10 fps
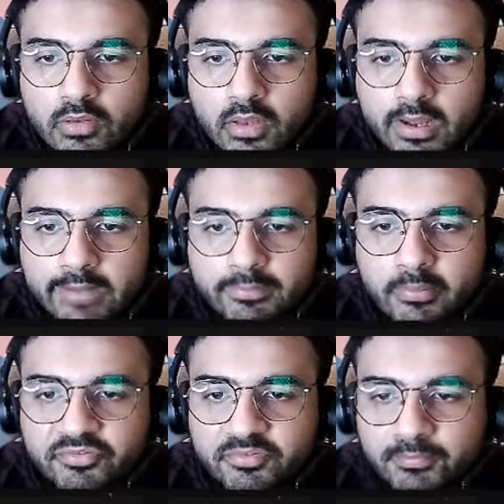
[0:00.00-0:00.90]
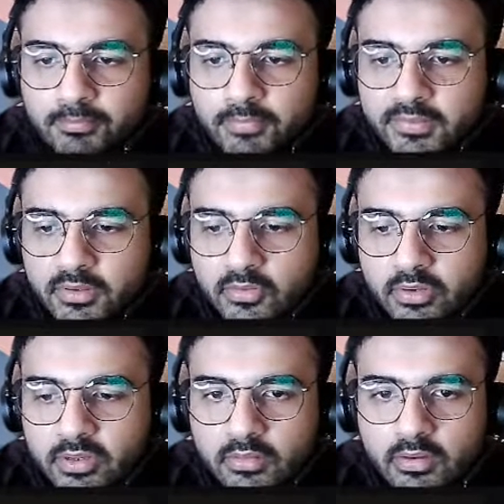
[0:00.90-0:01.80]
Had my bishop been on
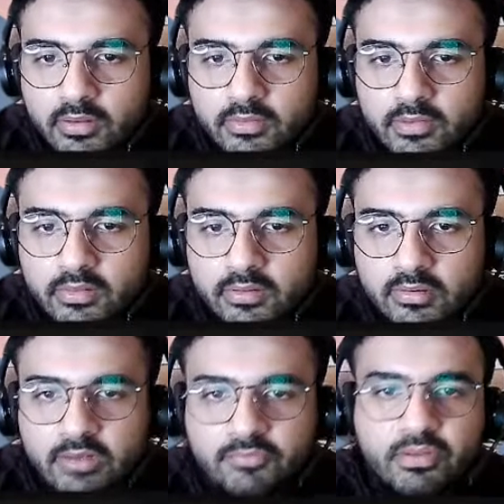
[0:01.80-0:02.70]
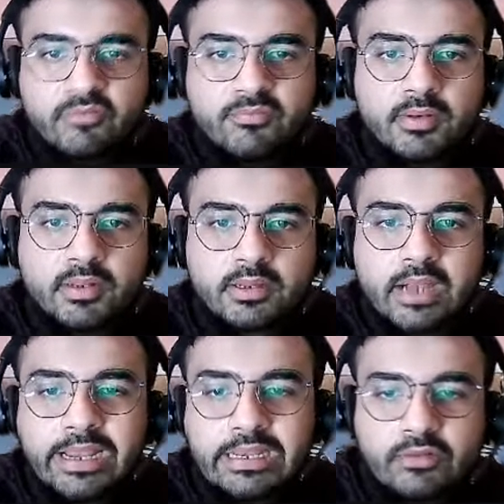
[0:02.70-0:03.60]
a3, then this knight would have been
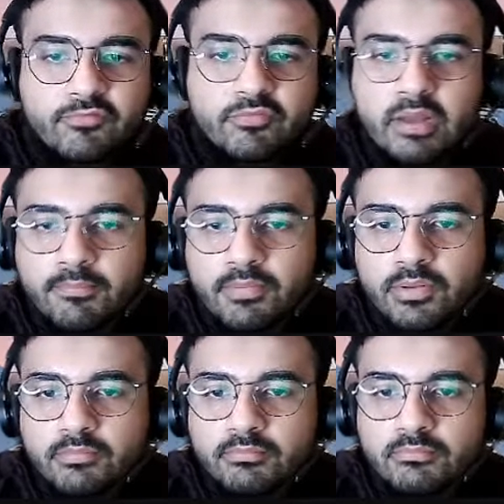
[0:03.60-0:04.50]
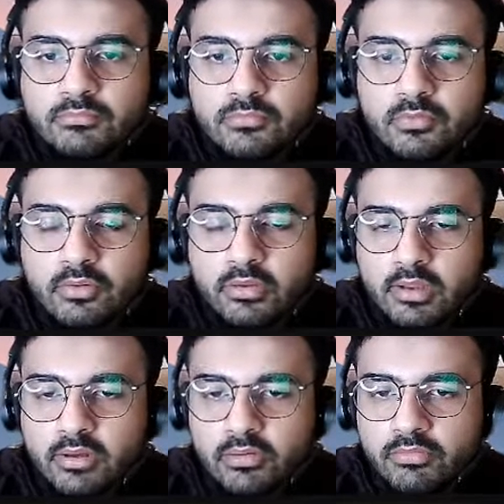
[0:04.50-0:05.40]
kind of trapped. Not
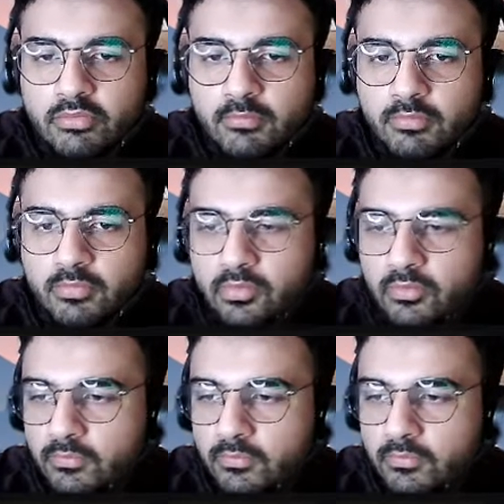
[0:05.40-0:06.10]
exactly trapped, though.